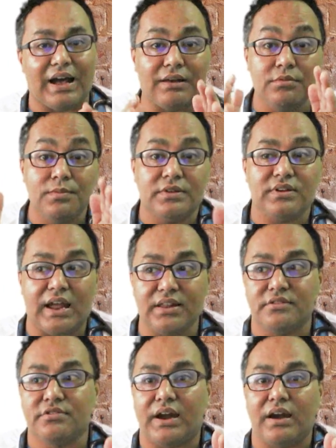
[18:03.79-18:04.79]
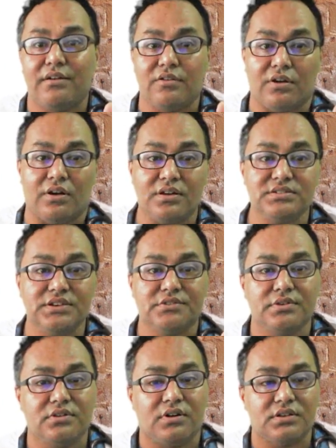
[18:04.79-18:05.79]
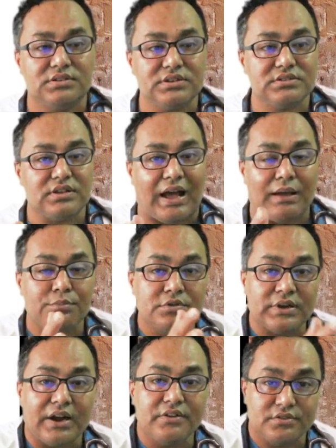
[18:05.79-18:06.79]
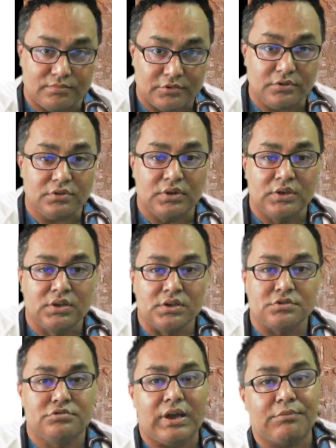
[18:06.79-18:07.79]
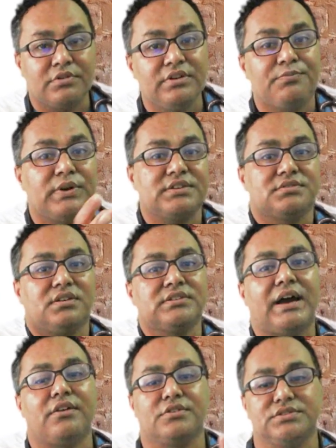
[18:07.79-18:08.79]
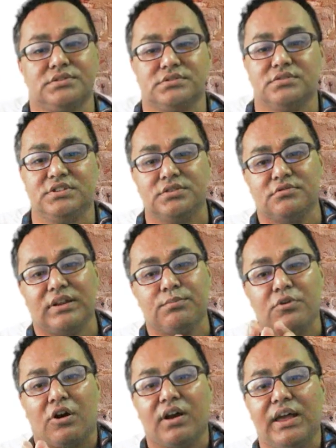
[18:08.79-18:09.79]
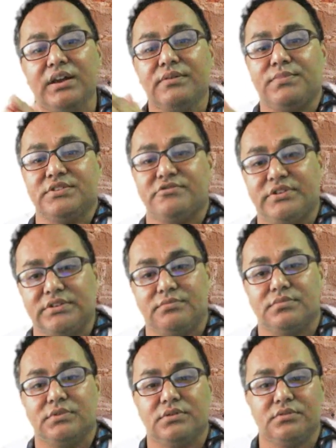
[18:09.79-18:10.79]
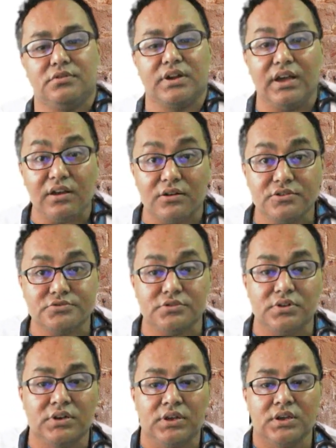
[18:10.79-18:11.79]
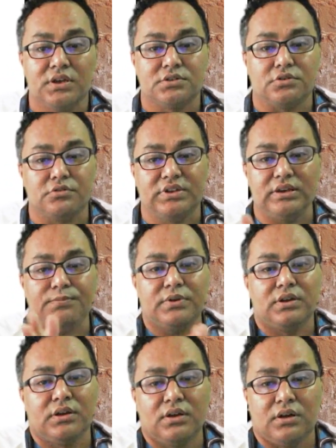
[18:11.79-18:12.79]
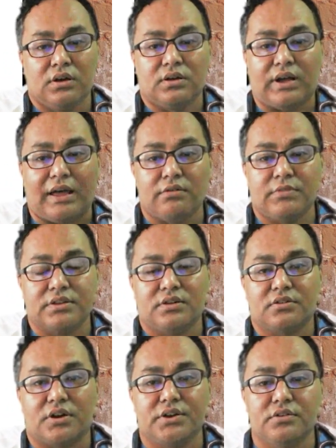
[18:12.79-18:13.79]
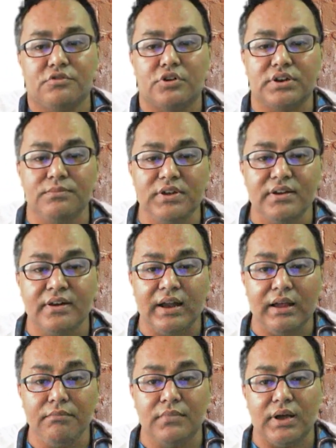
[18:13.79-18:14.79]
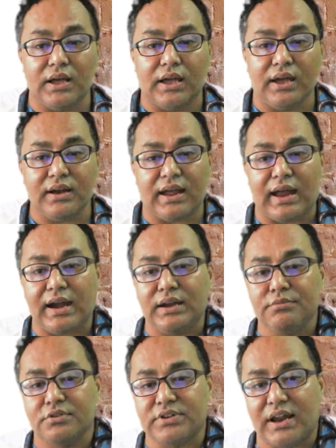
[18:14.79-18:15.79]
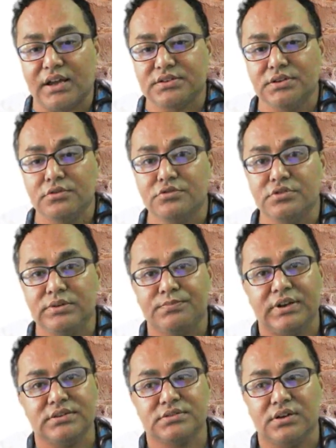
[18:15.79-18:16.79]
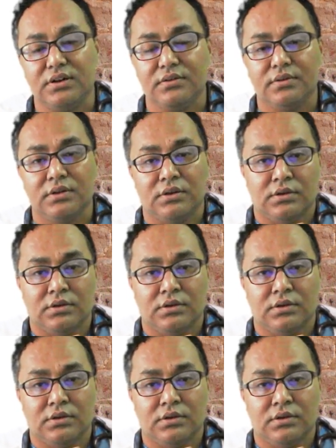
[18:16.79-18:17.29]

carbimazole anti-thyroid drugs, it will causes hypothyroidism, no? So you have to replace the thyroxine. So this is known as block and replace regime. Okay, understood? So you give carbimazole 30 to 40 milligram and add levothyroxine to replace the